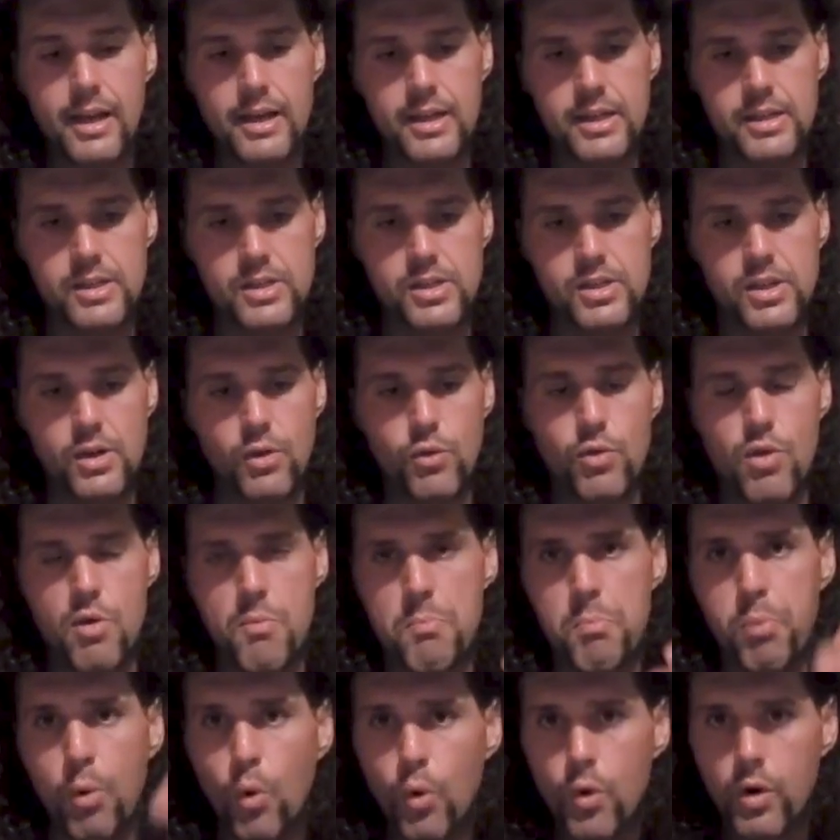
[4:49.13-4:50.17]
And so the
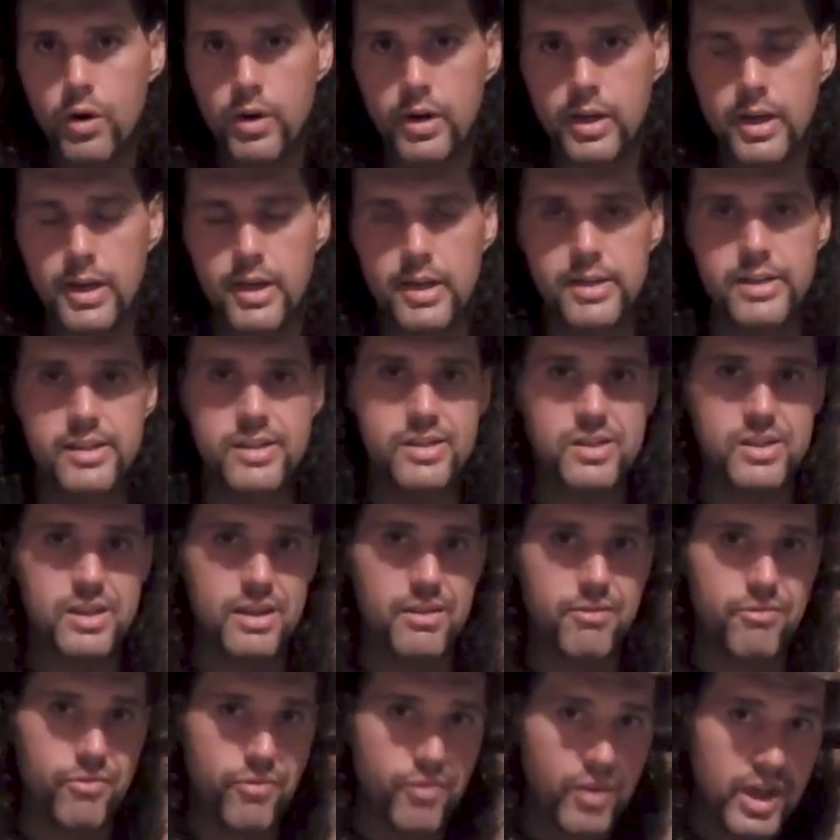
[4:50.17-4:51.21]
bore guns
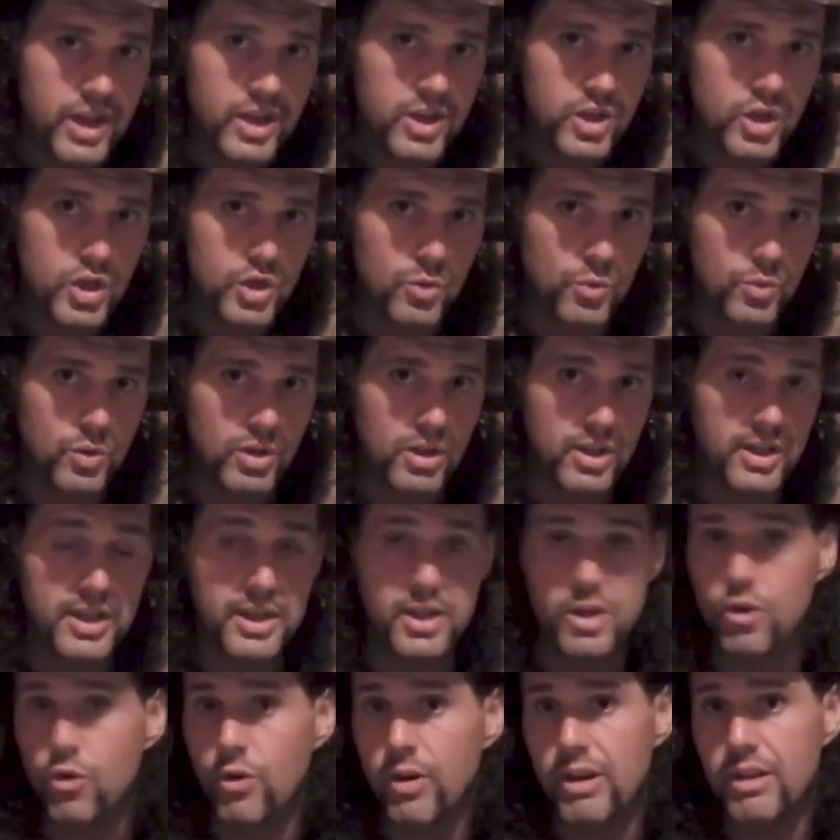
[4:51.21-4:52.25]
eventually
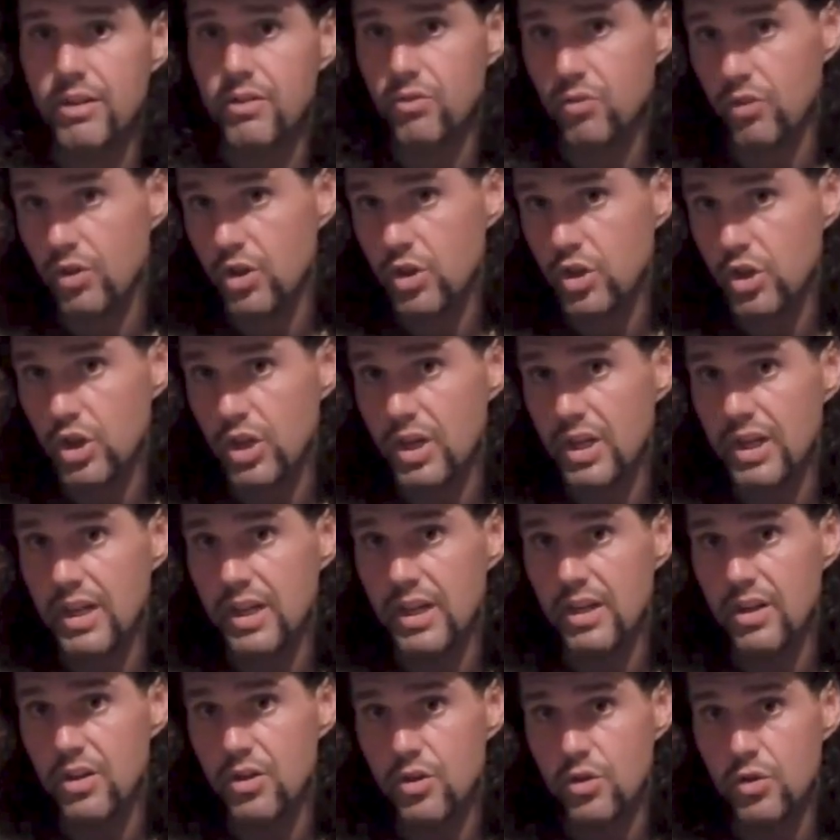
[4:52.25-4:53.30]
transitioned
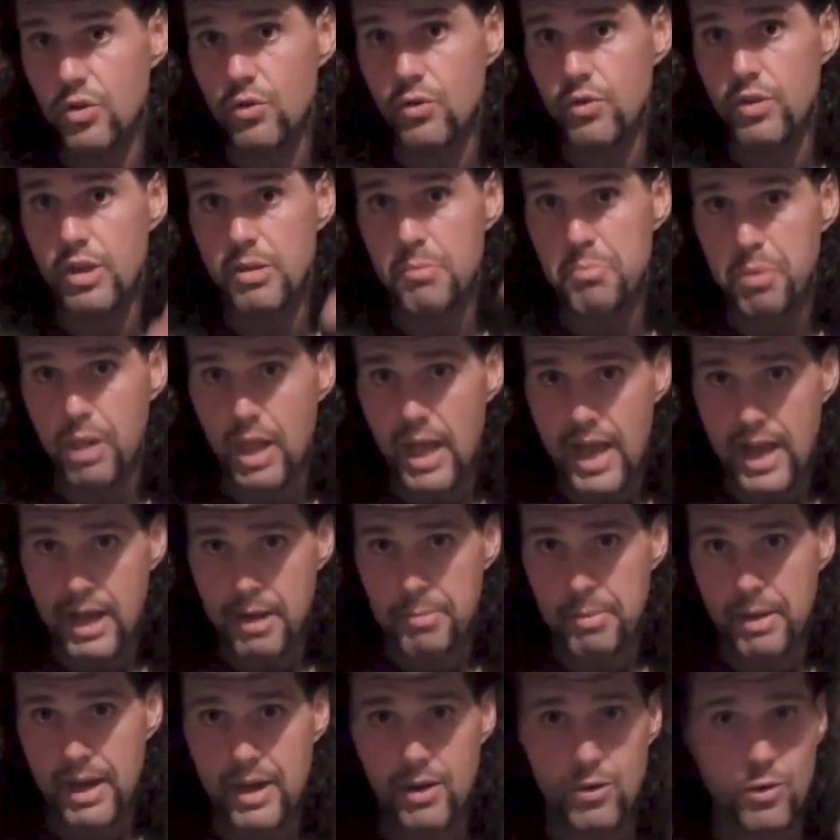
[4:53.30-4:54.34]
into the
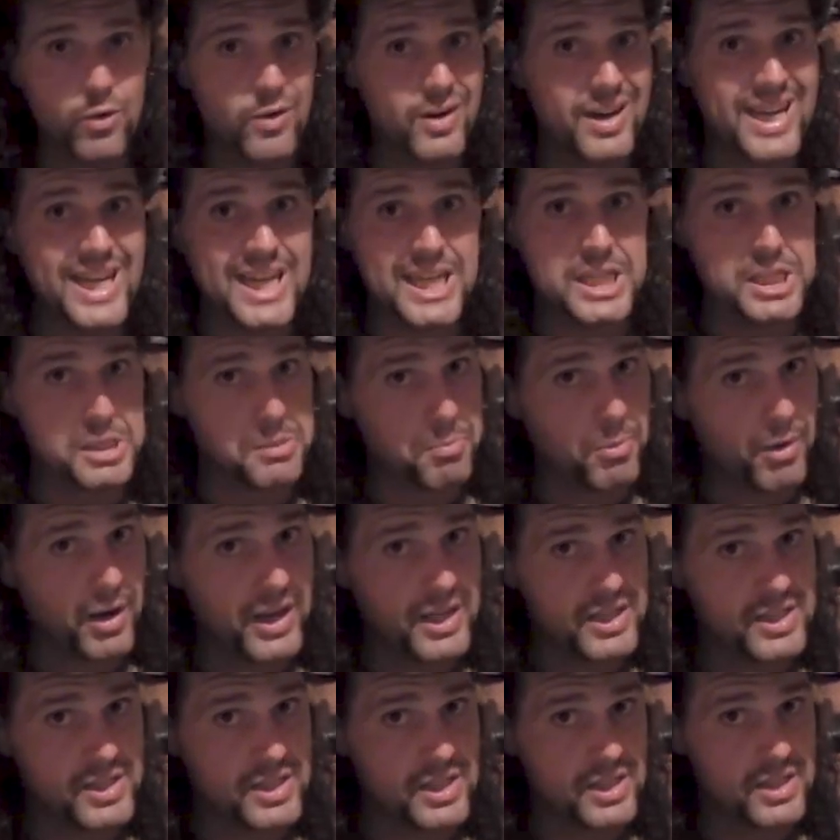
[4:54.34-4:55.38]
Black Powder
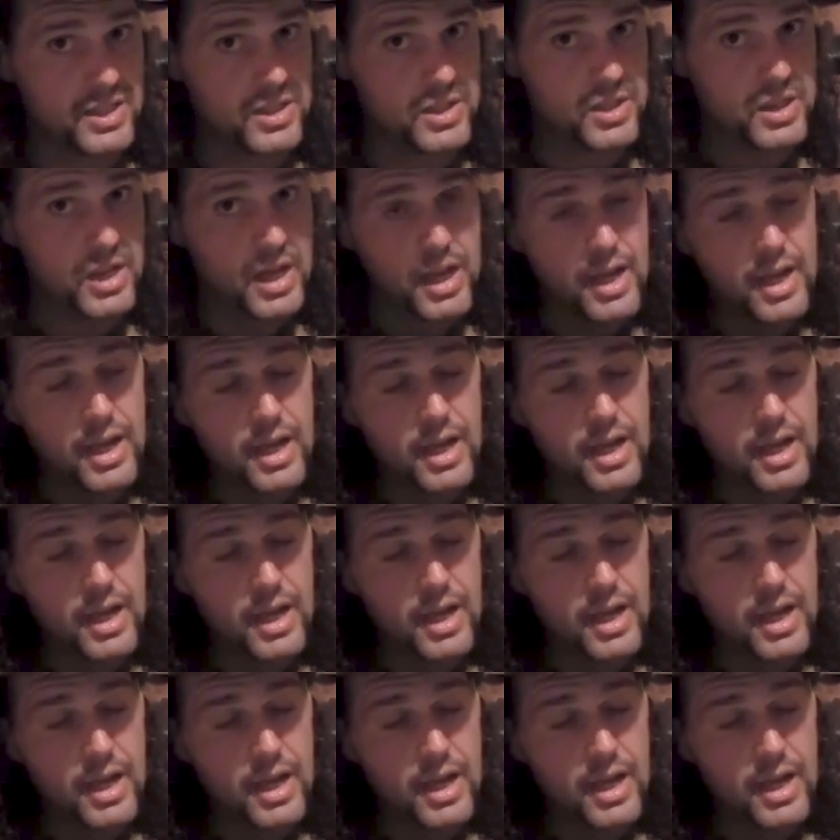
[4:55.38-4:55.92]
Expresses